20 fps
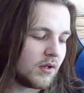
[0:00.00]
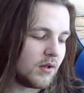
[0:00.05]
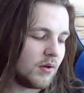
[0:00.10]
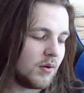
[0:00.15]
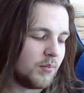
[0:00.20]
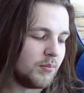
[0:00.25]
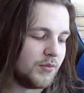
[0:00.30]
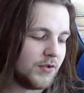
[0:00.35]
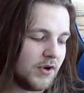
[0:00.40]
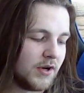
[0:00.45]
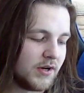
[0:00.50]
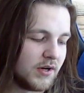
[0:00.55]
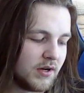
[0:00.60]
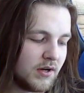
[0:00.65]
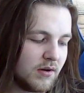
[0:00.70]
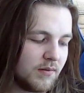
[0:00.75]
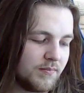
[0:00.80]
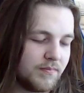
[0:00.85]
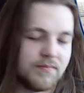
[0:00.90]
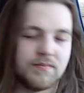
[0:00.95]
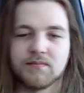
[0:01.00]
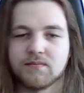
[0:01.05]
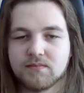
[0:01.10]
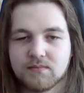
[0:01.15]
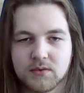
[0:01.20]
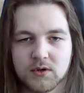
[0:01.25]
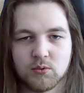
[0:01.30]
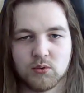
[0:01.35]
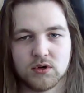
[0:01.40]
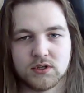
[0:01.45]
But
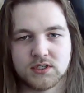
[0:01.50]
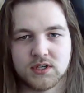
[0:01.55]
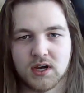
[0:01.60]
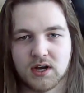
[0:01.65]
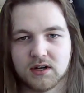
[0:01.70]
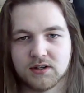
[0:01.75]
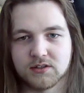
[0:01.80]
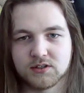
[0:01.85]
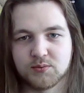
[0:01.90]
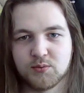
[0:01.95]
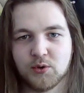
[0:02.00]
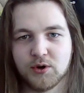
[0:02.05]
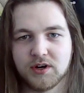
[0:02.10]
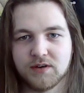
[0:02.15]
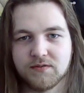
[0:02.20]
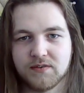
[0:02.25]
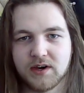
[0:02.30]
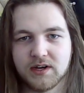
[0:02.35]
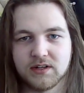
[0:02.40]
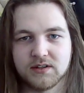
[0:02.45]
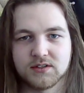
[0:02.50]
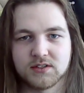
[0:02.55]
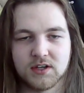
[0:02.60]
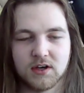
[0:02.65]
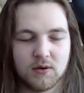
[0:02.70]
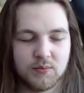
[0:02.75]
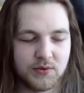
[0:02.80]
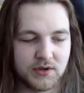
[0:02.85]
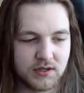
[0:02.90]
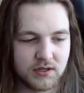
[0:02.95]
it was kind of disappointing finding this
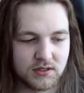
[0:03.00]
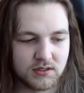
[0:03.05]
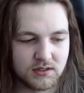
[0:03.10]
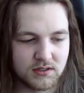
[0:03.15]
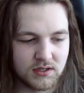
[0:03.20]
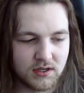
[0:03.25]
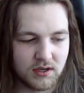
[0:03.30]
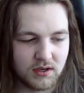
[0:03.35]
out, because